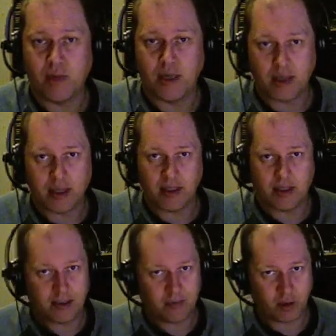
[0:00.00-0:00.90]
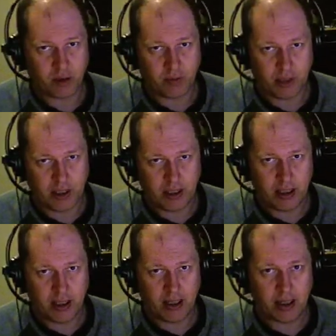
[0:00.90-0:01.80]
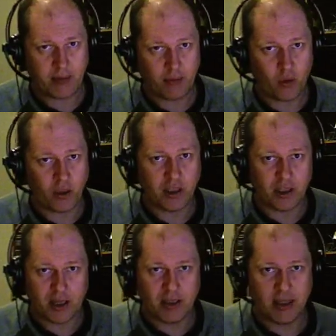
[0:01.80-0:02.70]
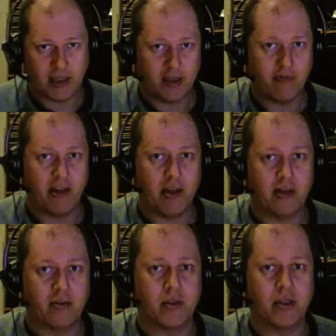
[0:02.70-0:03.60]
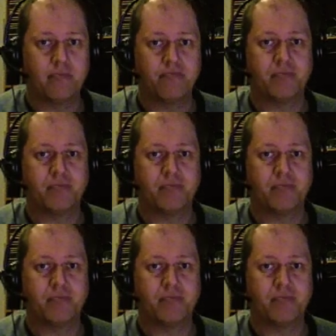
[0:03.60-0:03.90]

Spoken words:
me that it's possibly that he bought it in 1983 in Sweden.